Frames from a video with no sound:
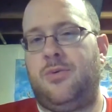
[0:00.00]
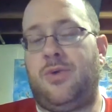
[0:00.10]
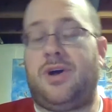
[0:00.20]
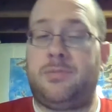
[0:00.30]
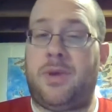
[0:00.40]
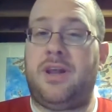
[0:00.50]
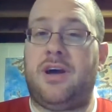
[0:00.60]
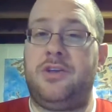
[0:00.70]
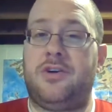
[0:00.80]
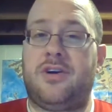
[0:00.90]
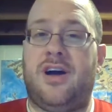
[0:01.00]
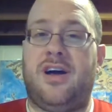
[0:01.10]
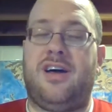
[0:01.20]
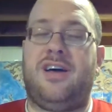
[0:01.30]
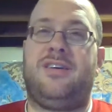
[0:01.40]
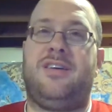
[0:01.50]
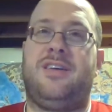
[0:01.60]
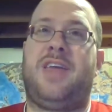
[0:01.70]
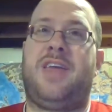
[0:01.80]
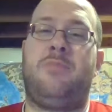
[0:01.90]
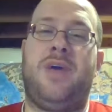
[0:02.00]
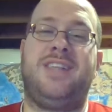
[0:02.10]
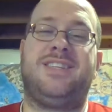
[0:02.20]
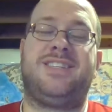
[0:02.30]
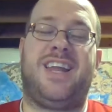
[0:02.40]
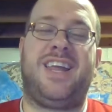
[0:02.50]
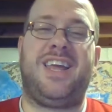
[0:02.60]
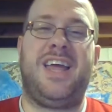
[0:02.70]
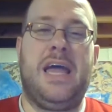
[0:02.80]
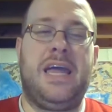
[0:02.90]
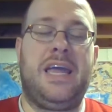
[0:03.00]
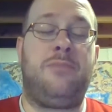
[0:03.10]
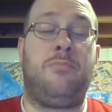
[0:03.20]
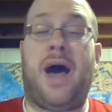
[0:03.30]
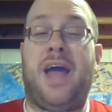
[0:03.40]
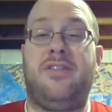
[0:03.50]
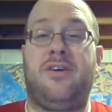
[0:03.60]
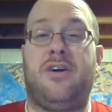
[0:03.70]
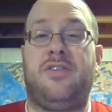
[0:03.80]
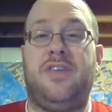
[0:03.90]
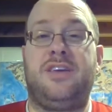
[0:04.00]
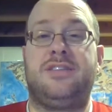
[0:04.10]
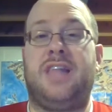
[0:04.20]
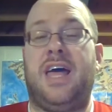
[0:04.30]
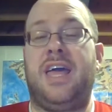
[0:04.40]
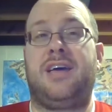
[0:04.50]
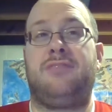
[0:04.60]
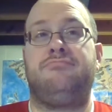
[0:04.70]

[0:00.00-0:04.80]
Well, depending on your campaign setting, in mine, there are things like